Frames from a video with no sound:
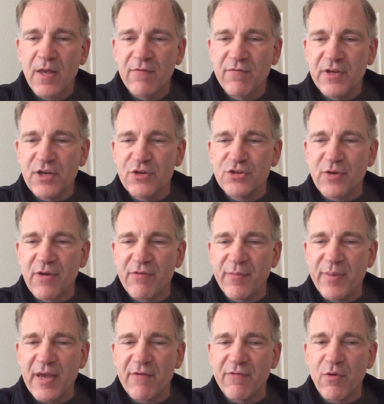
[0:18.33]
for you to have a
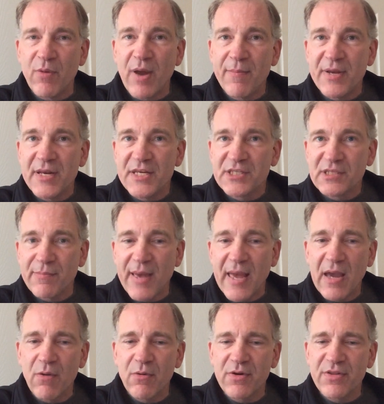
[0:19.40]
bit of a reminisce
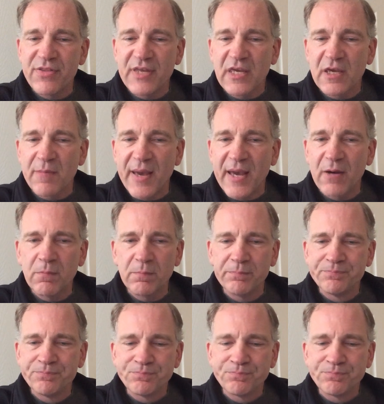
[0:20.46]
about and think about.